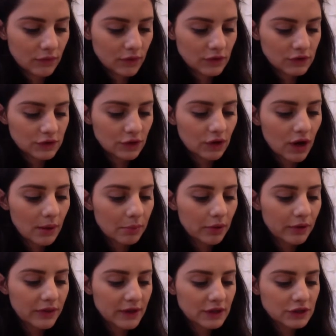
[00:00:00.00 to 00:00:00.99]
So a
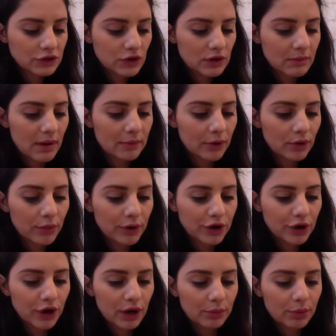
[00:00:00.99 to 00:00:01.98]
couple things to remember when
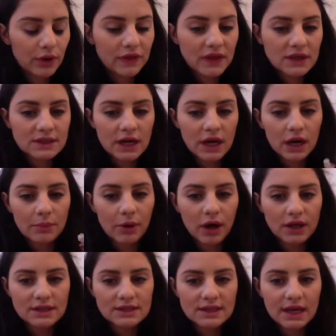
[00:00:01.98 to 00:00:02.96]
you're going to put these
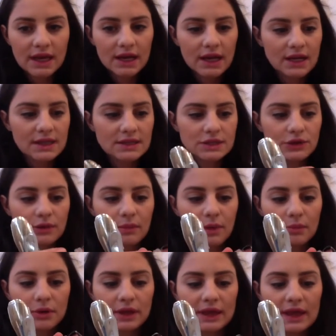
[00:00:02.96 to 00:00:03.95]
AirPods in is to
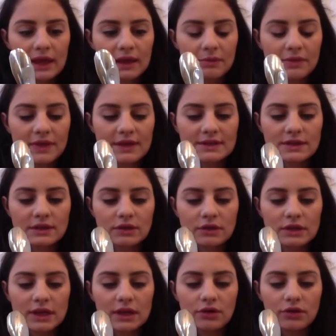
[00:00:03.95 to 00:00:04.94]
remember to keep this little
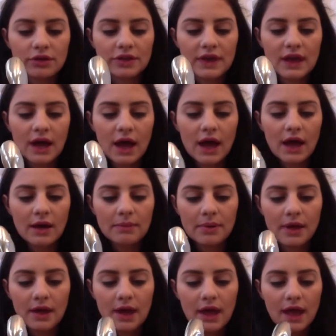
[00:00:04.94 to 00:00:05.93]
needle thing up
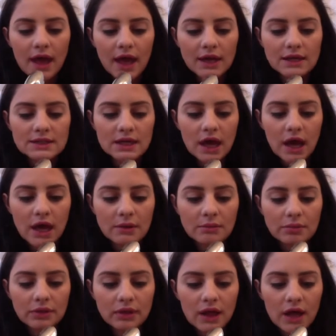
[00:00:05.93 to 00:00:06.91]
and to
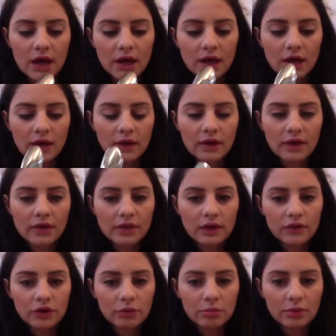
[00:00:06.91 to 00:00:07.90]
unplug the
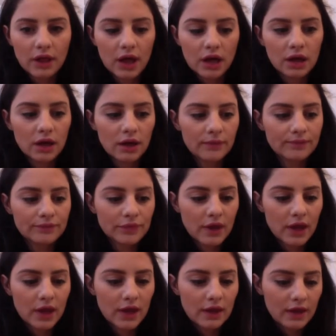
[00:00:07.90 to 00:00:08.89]
little plug.
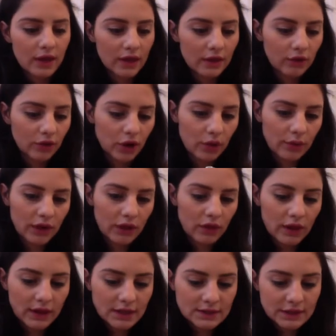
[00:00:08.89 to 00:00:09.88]
It'll go in a
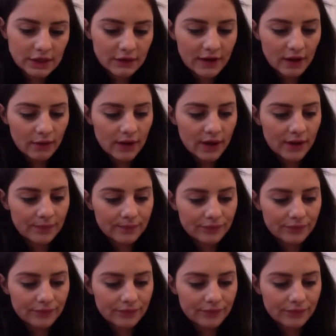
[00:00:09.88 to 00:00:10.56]
lot easier that way.